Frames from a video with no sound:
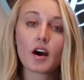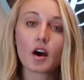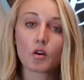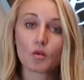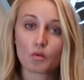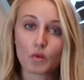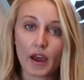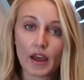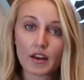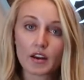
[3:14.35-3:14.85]
A
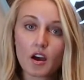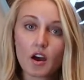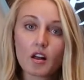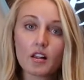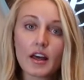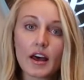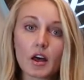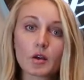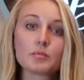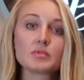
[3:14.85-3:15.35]

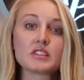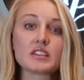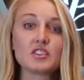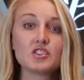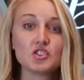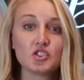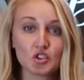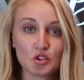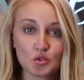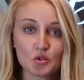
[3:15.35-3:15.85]
retinol helps
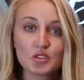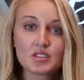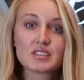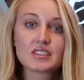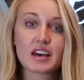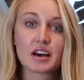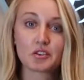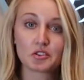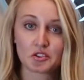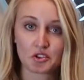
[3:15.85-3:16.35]
induce
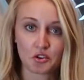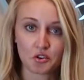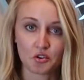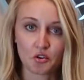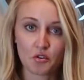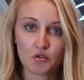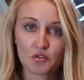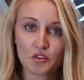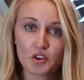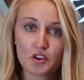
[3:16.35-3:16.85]
cell
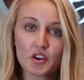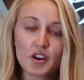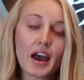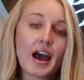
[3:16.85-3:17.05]
turnover.